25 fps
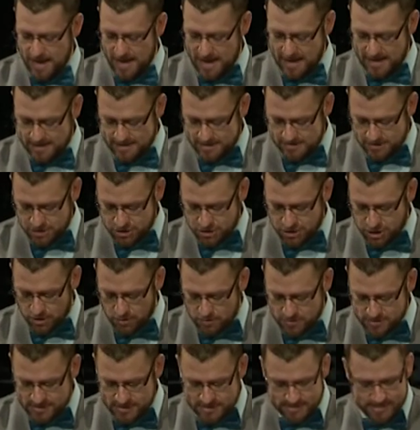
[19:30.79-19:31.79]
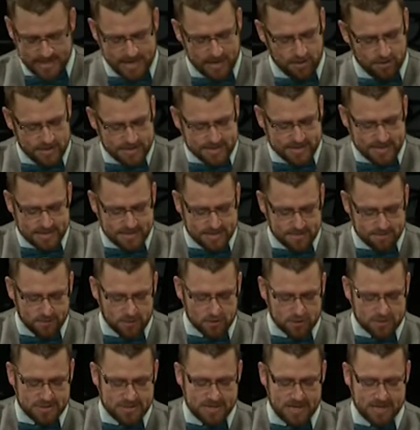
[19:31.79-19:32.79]
And it shows us here, he says in
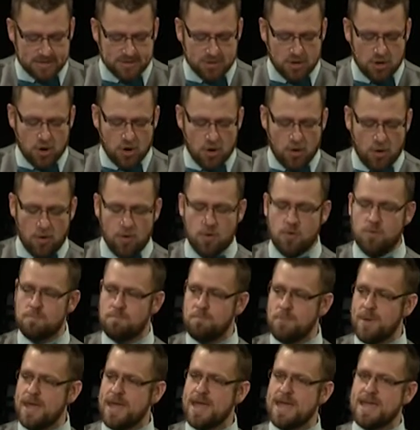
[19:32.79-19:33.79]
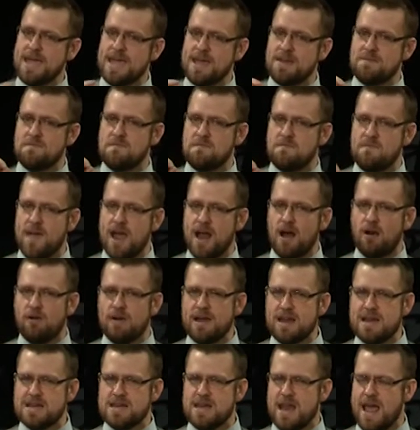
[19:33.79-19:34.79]
verse 6, who being in
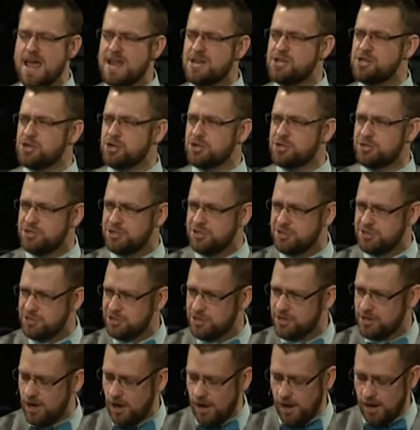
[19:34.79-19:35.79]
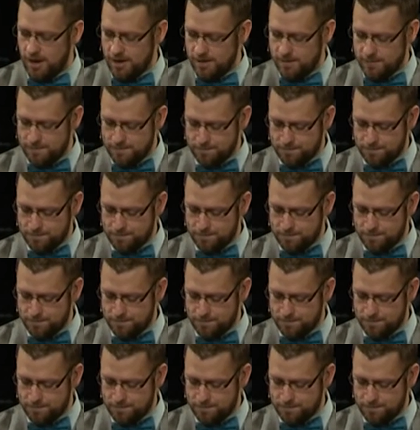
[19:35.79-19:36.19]
very nature God.